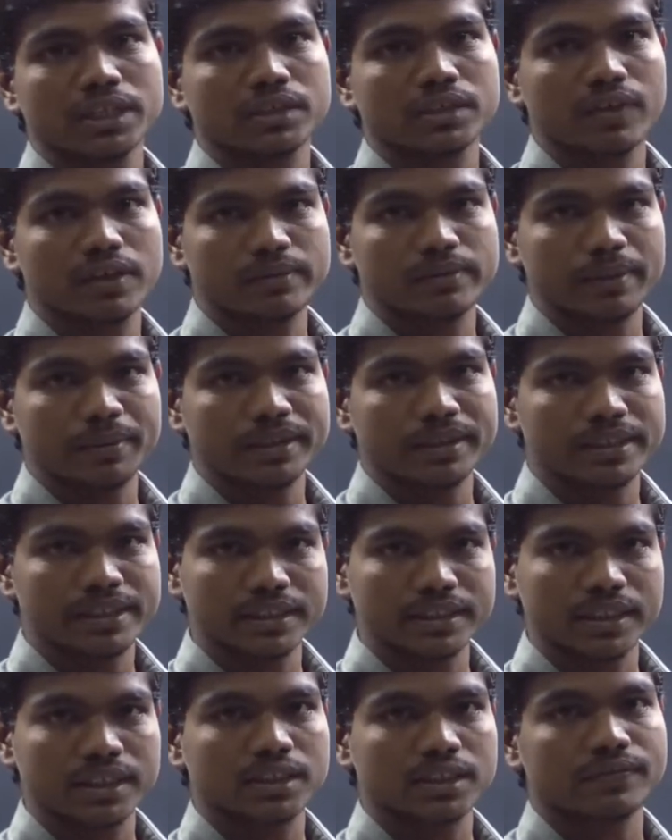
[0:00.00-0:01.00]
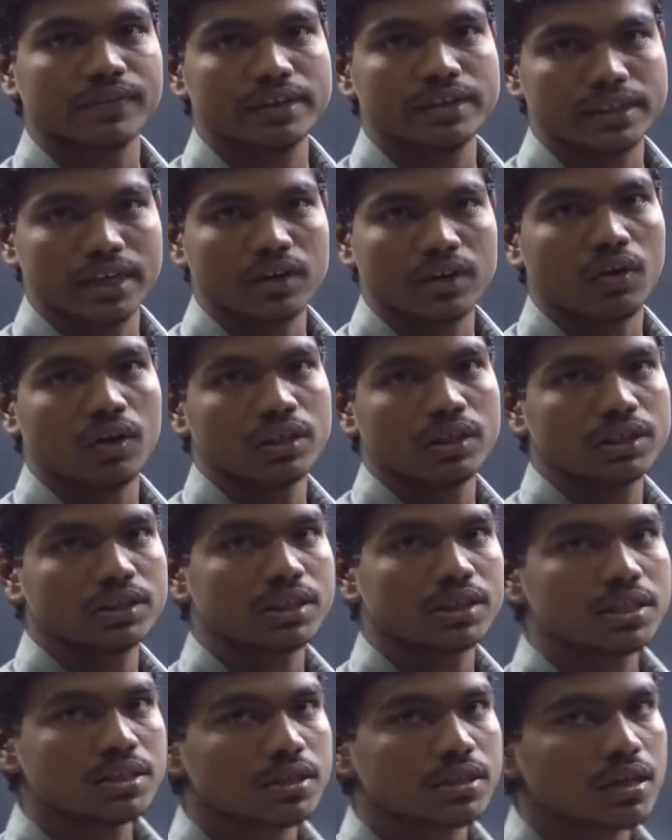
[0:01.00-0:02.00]
d square by dz square and all these
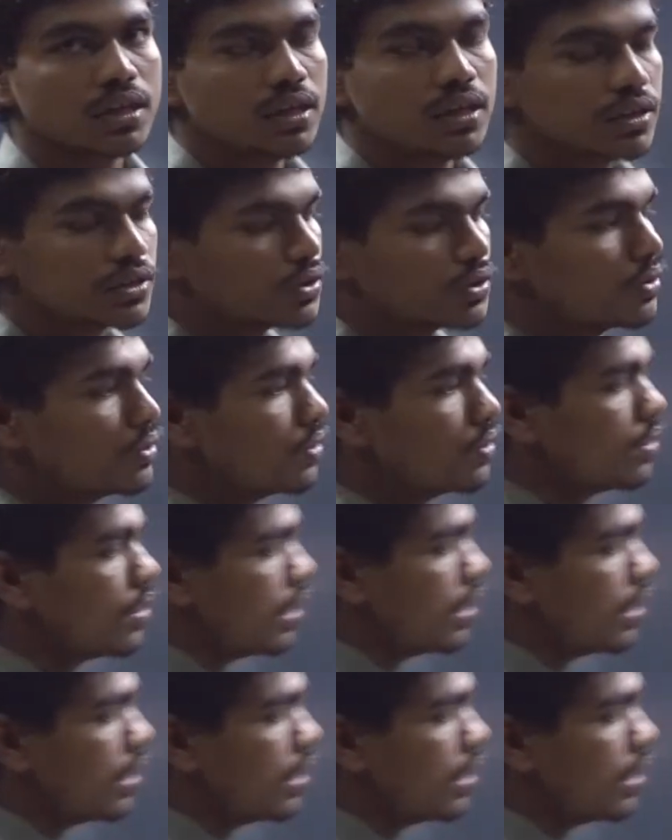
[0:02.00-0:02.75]
things. So